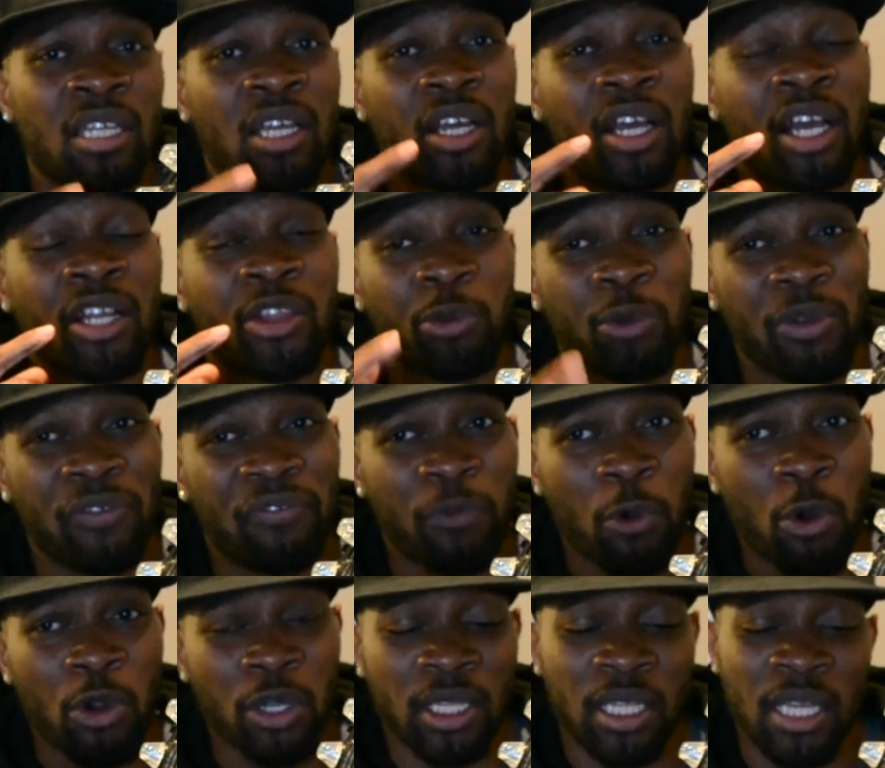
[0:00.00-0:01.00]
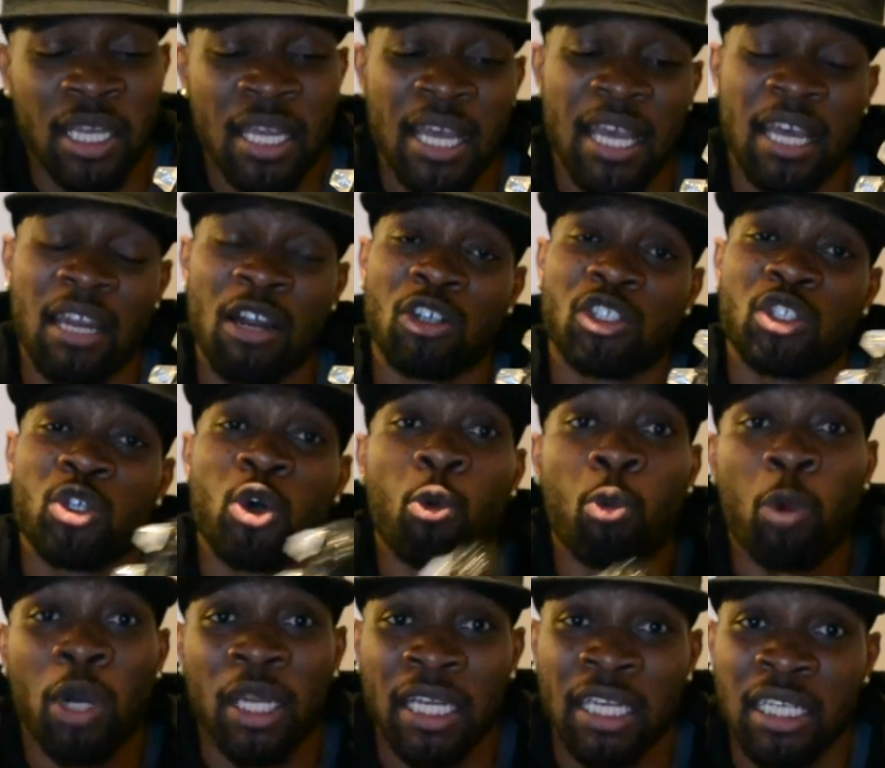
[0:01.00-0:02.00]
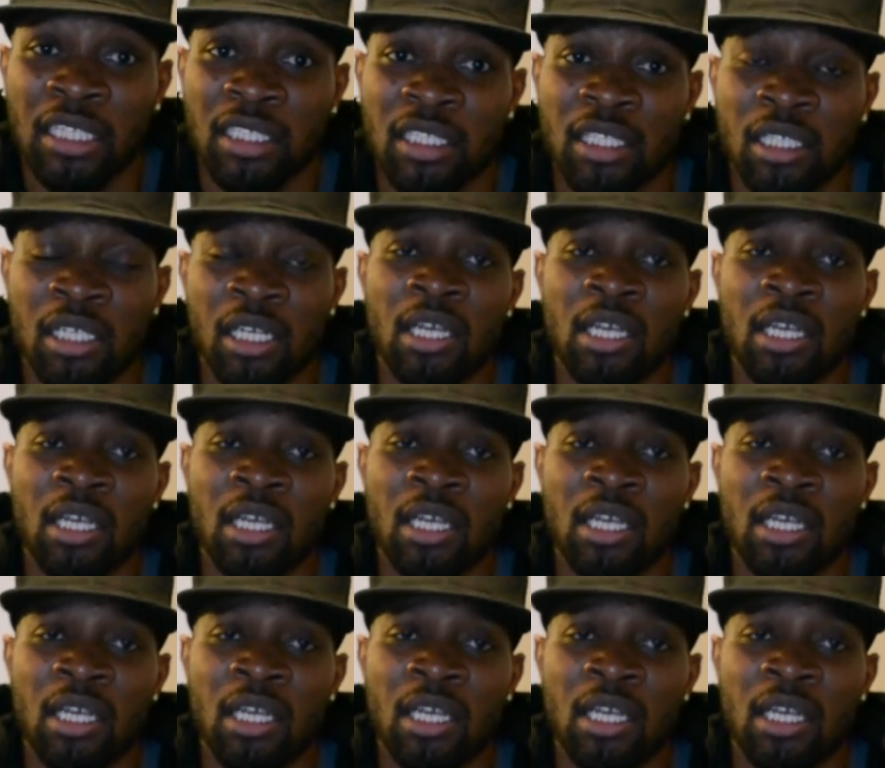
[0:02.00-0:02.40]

a 3/4, and also 1 inch.